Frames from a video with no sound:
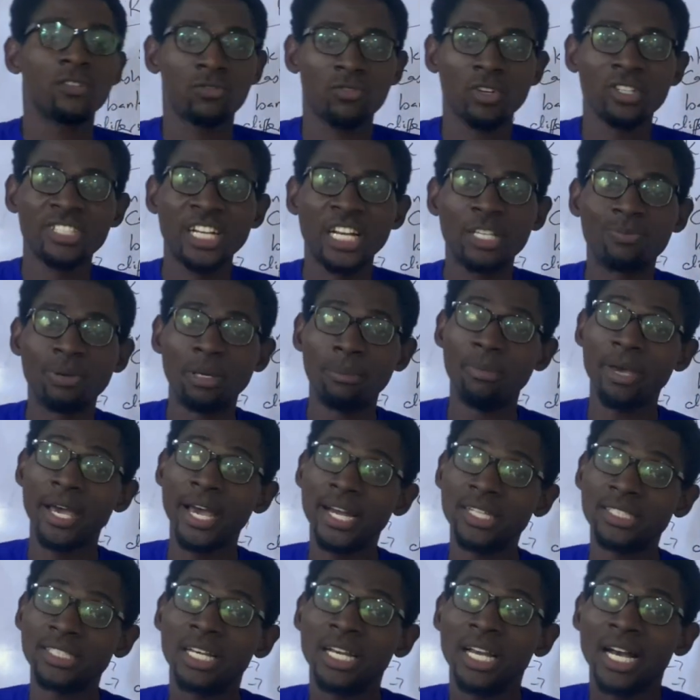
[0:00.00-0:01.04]
such has been
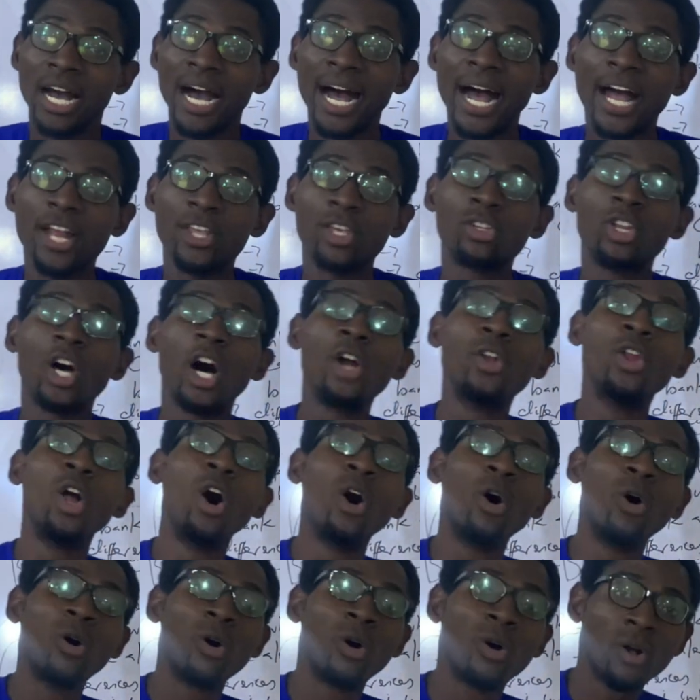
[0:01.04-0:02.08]
made and you don't
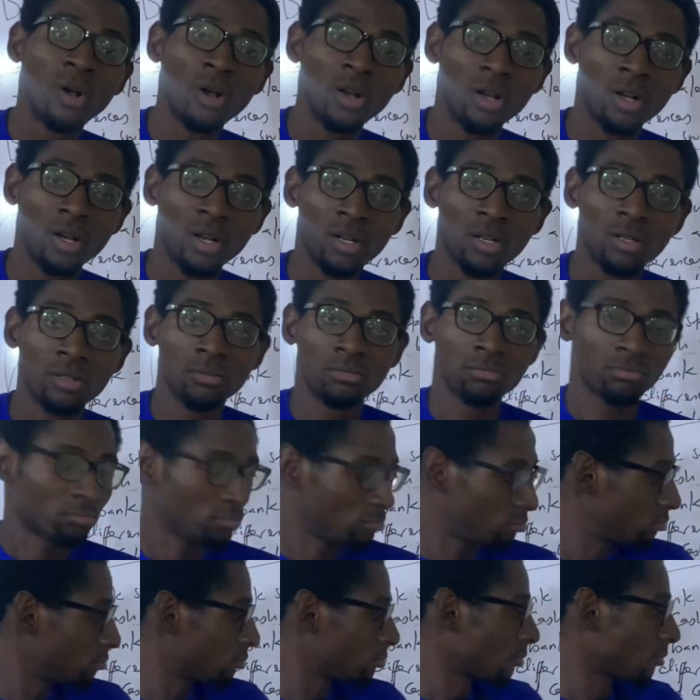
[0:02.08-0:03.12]
know,
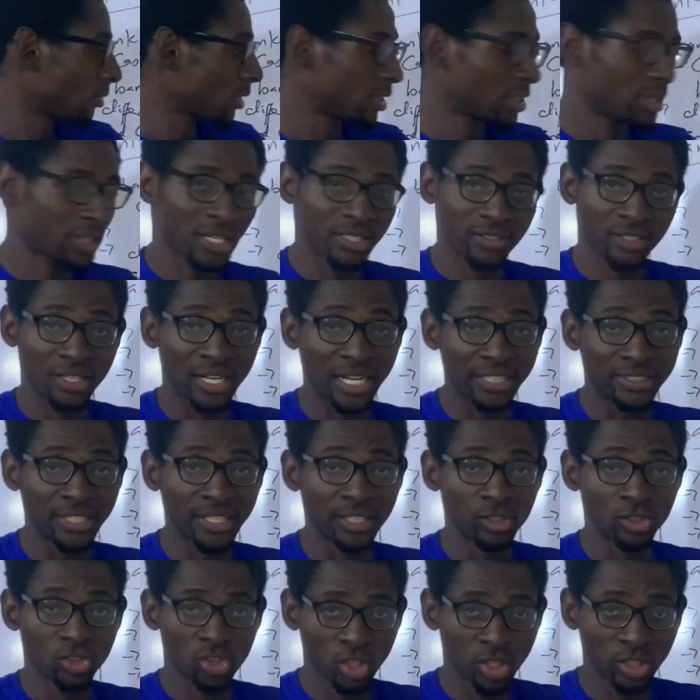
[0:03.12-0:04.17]
that's another
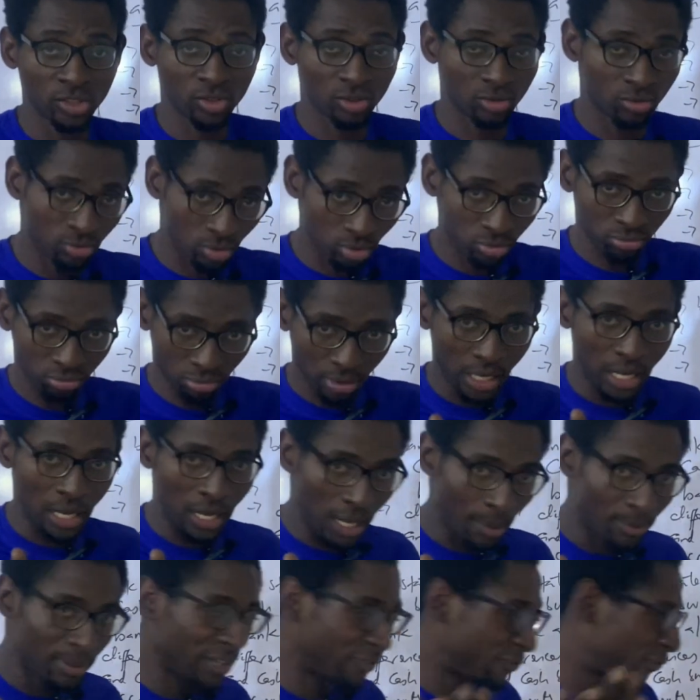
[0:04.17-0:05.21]
thing. I
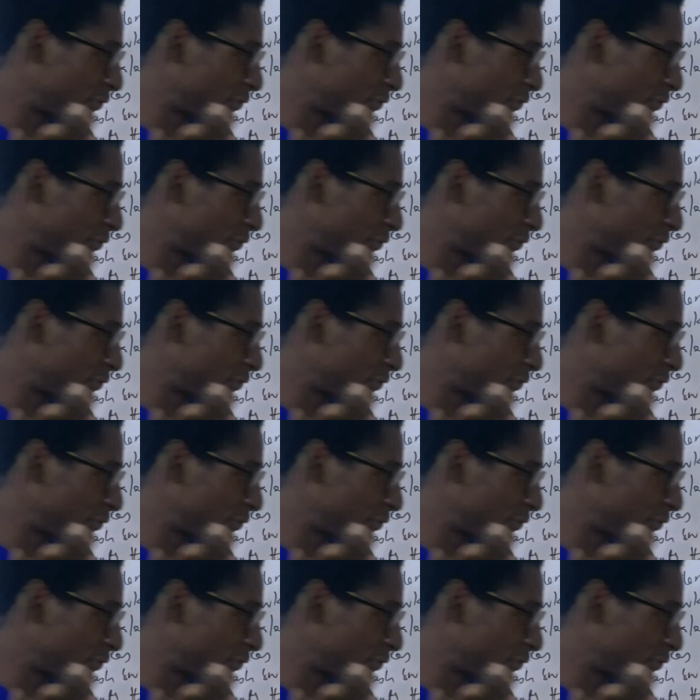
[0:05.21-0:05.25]
believe